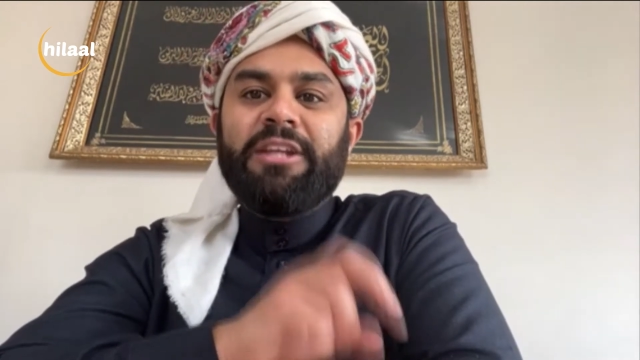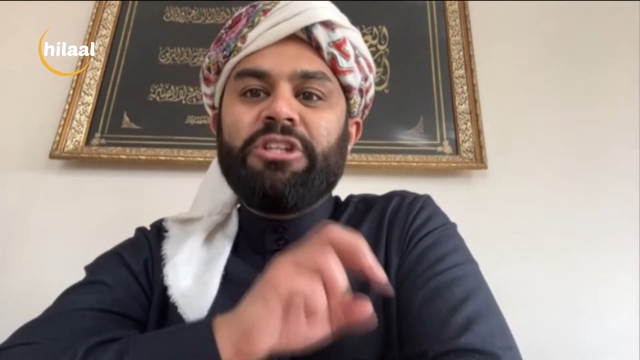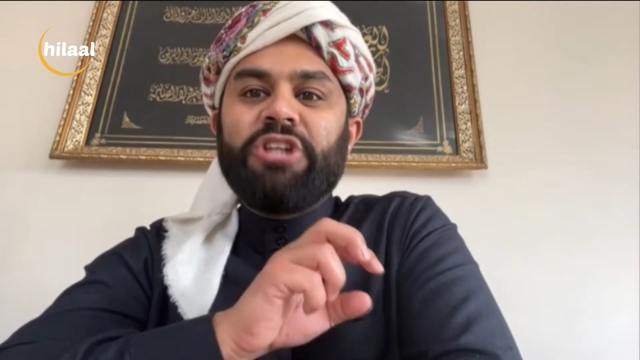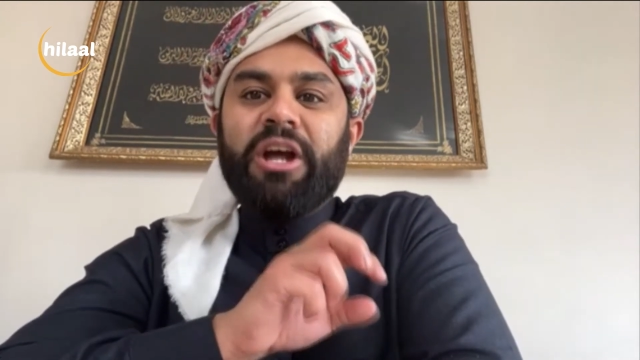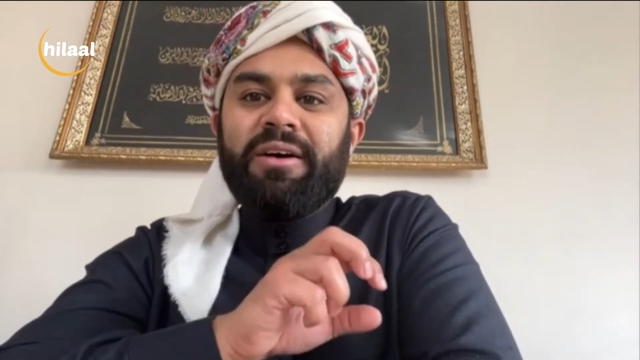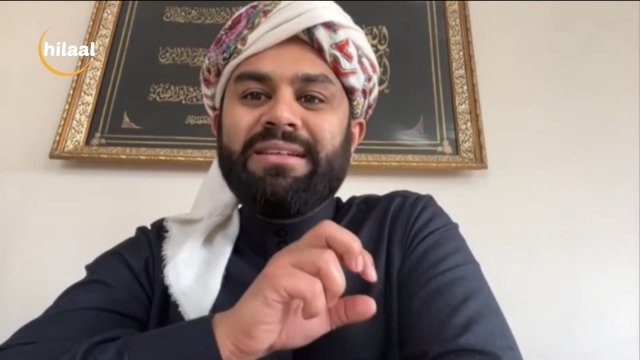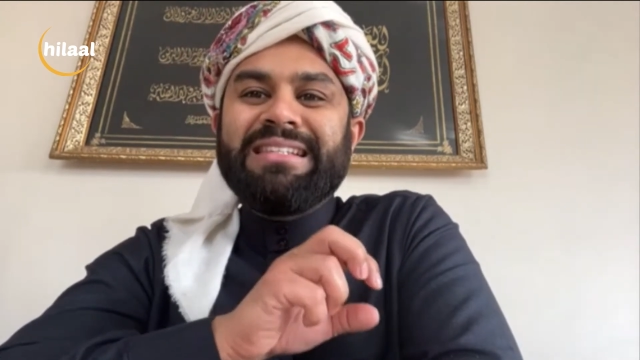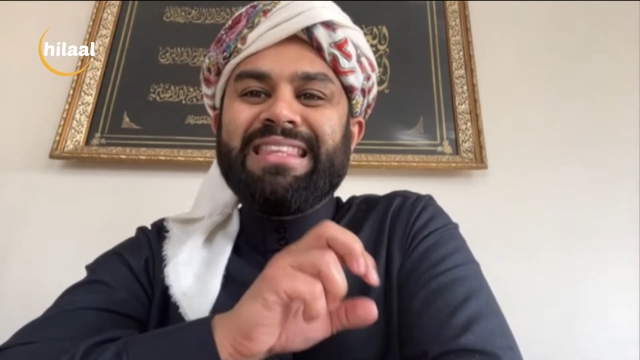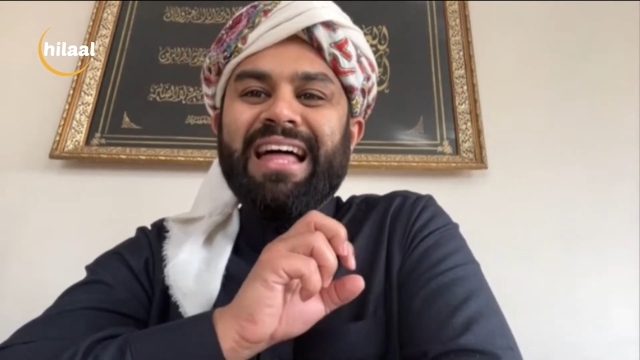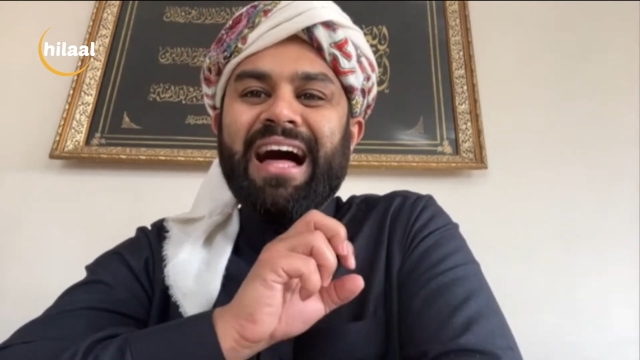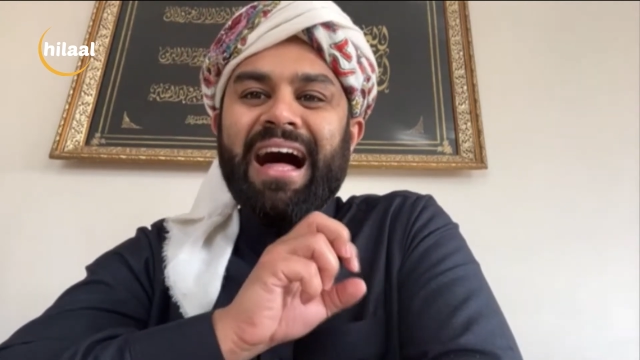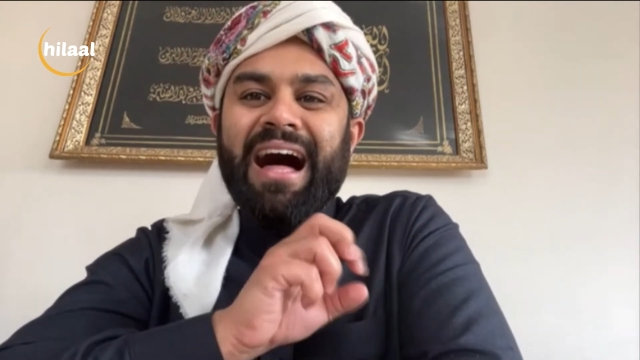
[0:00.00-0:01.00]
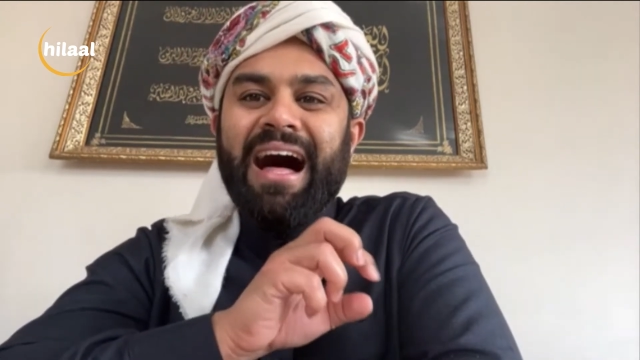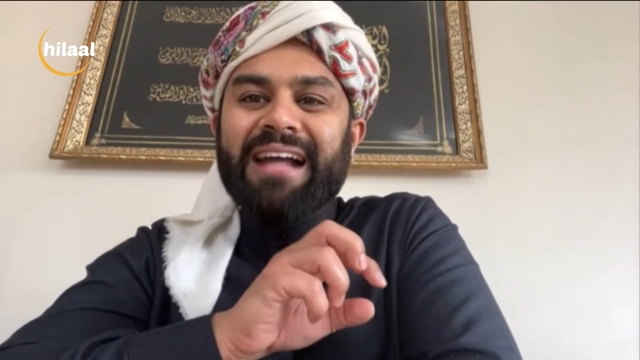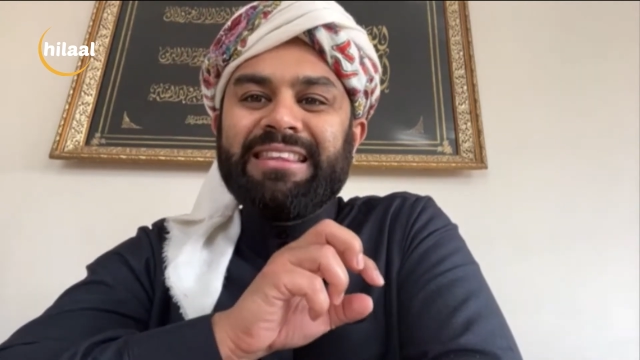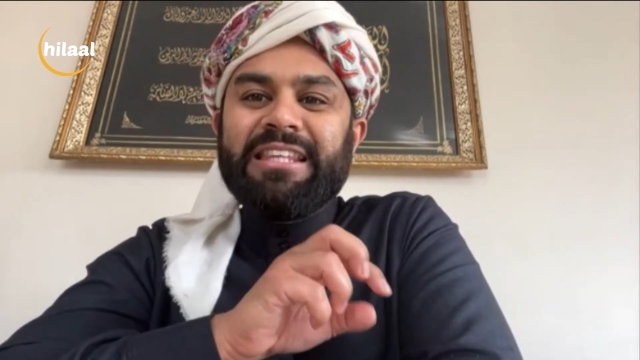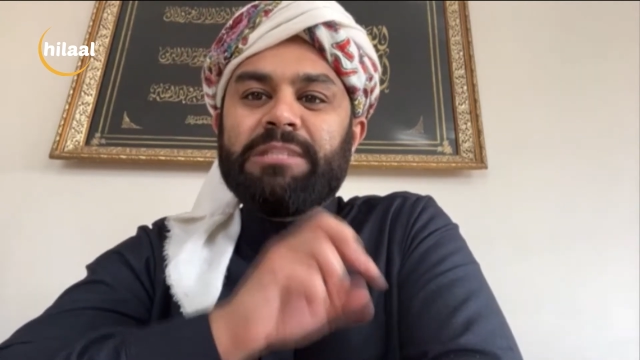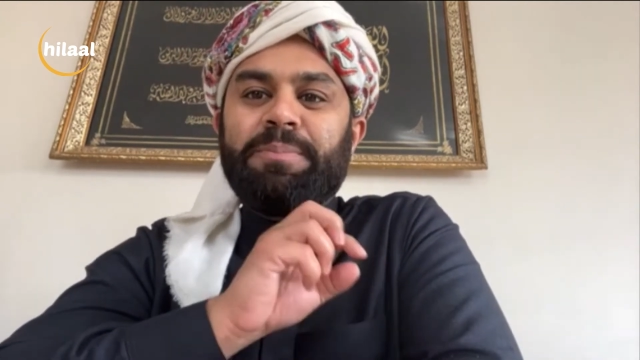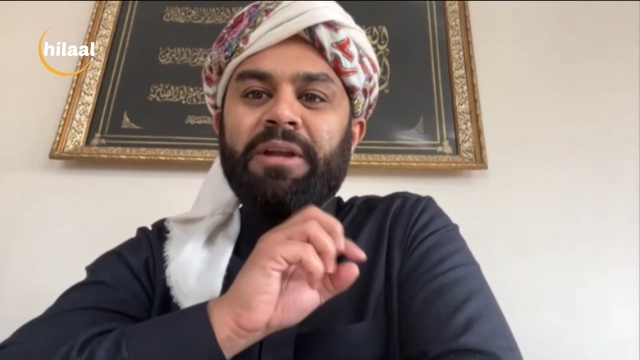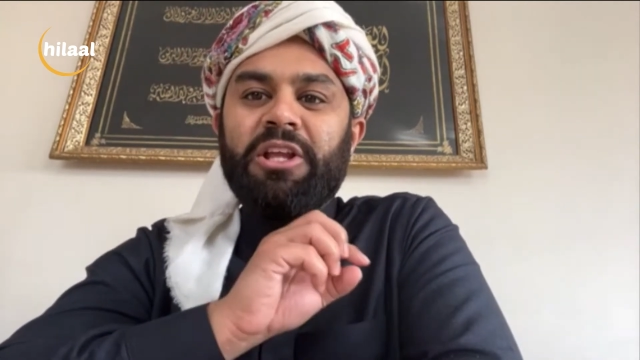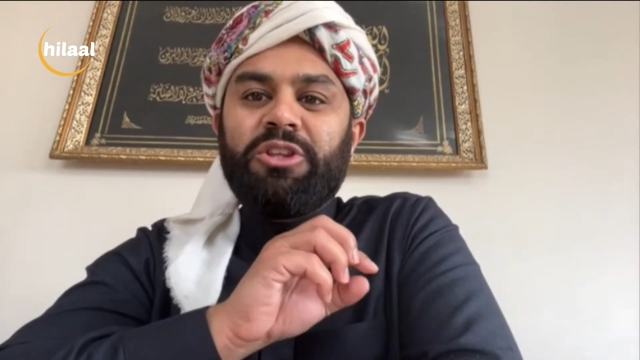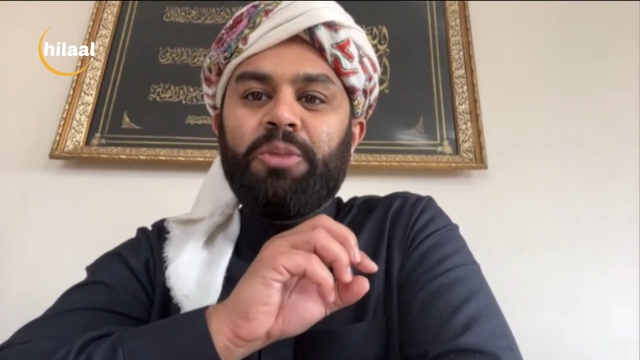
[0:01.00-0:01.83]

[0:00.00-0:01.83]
chose the heart, the spirit,